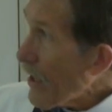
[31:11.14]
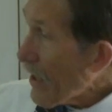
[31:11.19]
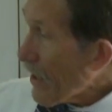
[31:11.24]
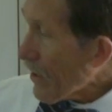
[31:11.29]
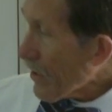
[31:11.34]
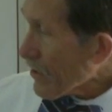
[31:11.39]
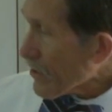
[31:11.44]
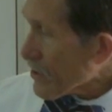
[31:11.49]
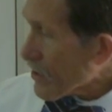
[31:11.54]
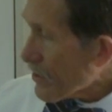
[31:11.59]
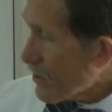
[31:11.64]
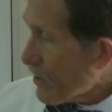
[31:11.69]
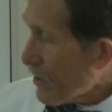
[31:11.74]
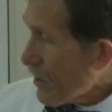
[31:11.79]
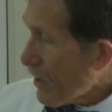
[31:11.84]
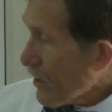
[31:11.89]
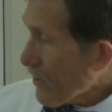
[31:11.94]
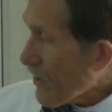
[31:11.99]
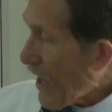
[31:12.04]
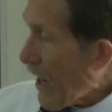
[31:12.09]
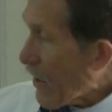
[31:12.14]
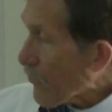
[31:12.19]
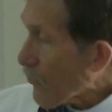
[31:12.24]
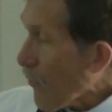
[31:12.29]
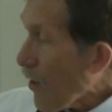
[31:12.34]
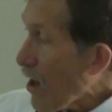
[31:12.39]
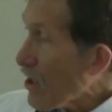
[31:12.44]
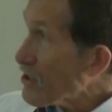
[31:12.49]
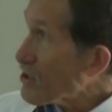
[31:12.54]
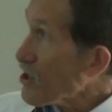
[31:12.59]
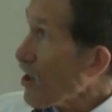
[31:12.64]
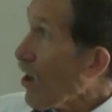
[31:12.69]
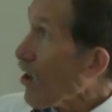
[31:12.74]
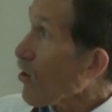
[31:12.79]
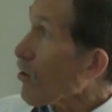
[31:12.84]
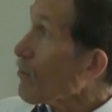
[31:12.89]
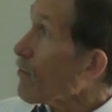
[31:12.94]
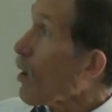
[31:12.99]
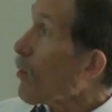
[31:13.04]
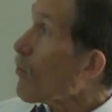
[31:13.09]
is that
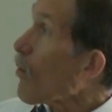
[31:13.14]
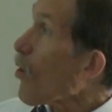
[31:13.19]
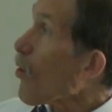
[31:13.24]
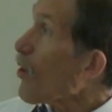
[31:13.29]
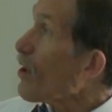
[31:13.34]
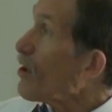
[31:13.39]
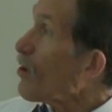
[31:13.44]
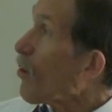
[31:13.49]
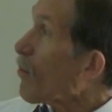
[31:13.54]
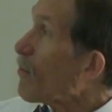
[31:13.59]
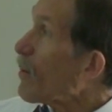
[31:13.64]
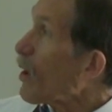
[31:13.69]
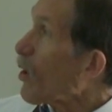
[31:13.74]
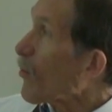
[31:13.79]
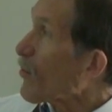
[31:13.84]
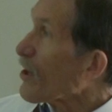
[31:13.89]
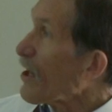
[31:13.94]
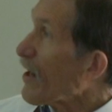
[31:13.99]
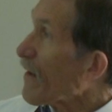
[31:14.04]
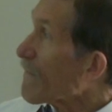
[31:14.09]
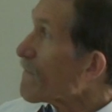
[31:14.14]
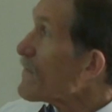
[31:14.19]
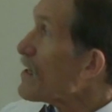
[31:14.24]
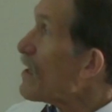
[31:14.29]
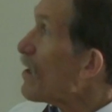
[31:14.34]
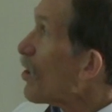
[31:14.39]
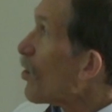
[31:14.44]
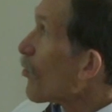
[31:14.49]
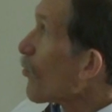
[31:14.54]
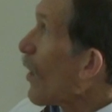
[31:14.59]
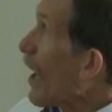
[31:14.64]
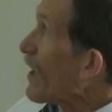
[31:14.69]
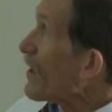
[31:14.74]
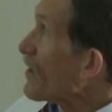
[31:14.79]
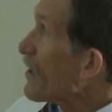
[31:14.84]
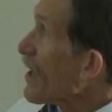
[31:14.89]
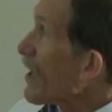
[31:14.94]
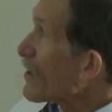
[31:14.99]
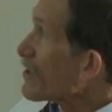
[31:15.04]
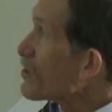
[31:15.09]
Rontaler Memorial Building,
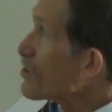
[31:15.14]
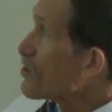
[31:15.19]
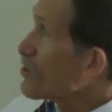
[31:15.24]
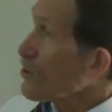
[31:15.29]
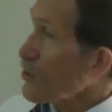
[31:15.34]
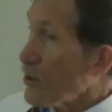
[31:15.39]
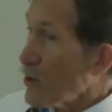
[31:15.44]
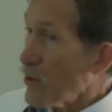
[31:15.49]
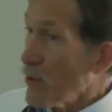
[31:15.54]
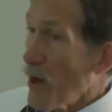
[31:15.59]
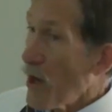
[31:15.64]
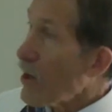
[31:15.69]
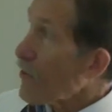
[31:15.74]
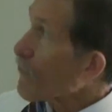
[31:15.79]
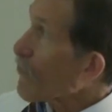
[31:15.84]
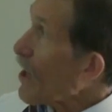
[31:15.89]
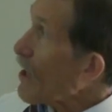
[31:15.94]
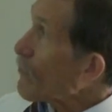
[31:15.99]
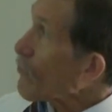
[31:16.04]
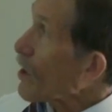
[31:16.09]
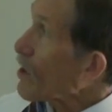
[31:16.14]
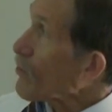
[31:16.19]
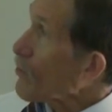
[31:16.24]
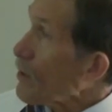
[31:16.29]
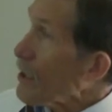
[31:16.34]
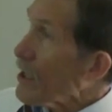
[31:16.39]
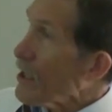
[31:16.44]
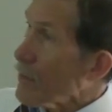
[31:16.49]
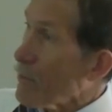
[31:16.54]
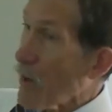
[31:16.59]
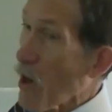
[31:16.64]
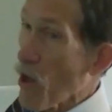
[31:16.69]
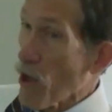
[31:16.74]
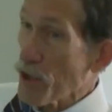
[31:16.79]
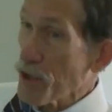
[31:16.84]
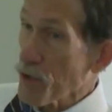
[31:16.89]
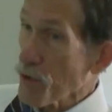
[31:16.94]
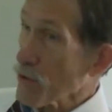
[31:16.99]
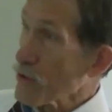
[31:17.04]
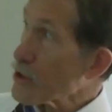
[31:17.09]
right next to Frederick William
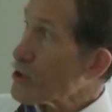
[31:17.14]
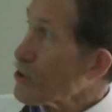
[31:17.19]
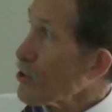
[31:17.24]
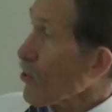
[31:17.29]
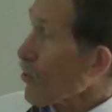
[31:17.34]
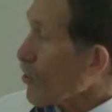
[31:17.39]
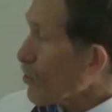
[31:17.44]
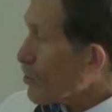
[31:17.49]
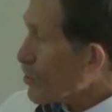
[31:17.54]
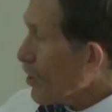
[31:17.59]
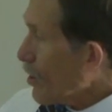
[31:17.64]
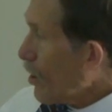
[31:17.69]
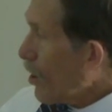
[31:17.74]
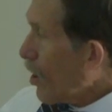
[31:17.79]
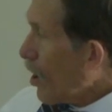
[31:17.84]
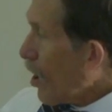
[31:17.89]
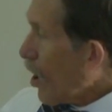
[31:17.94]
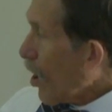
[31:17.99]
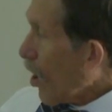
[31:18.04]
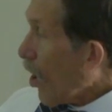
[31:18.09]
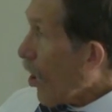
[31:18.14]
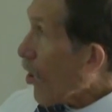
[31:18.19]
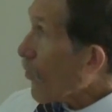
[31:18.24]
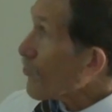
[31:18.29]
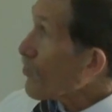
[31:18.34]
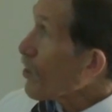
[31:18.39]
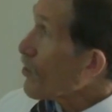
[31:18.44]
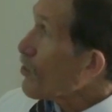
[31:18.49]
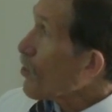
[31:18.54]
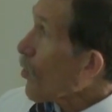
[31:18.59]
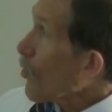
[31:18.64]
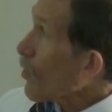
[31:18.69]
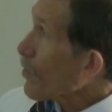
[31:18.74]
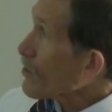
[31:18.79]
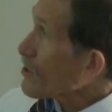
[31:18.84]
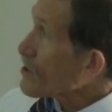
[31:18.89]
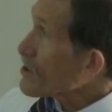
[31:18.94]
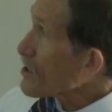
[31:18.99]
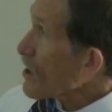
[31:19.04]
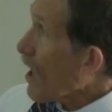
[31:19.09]
Marshall's church, on the
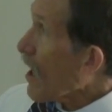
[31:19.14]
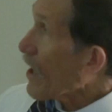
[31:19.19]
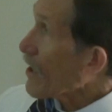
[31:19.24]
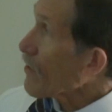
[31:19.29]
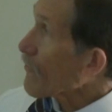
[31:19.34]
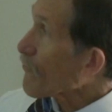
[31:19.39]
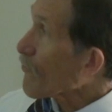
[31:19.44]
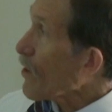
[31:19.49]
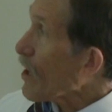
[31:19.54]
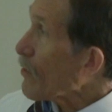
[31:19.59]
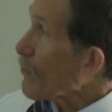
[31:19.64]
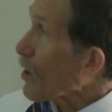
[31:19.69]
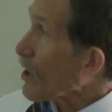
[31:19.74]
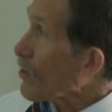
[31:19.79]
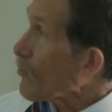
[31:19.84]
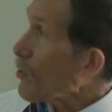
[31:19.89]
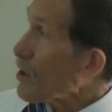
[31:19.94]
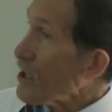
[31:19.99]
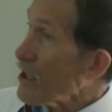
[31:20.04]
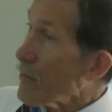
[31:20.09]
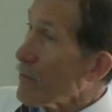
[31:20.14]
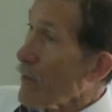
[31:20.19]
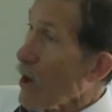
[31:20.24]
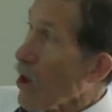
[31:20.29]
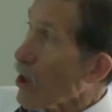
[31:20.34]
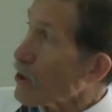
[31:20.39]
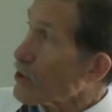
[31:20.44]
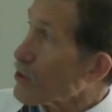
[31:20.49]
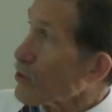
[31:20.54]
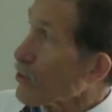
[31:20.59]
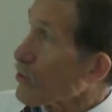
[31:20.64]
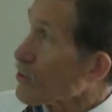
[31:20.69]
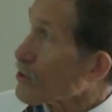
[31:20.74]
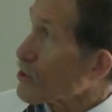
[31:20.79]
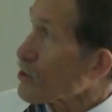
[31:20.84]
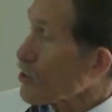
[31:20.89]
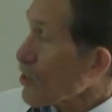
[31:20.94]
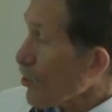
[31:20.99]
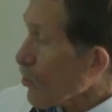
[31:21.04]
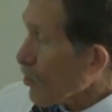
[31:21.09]
north side of Frederick William Marshall's
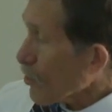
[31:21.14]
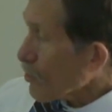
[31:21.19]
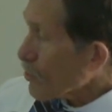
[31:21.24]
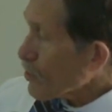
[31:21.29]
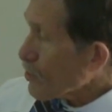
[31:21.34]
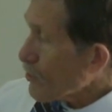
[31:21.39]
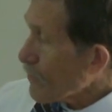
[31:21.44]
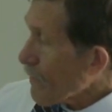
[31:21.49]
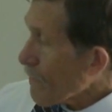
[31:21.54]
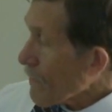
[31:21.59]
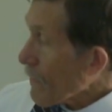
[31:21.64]
church.